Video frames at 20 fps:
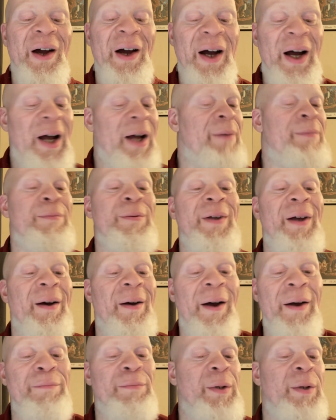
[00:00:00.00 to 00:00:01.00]

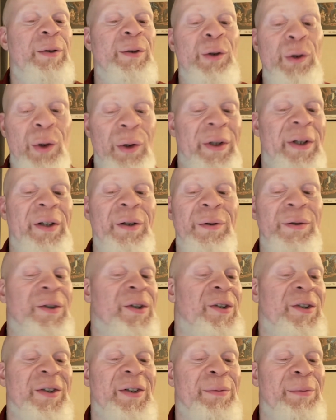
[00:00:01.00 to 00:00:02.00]
I've been looking on
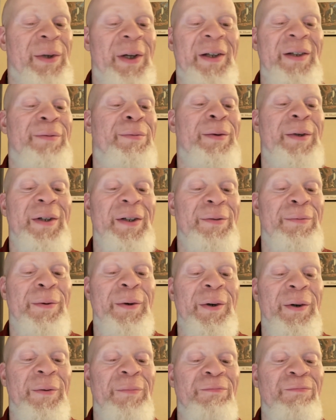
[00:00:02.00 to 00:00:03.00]
Disney Plus for this
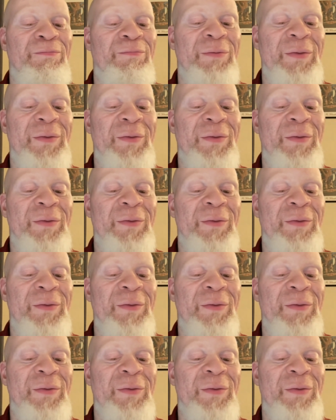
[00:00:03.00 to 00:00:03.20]
film.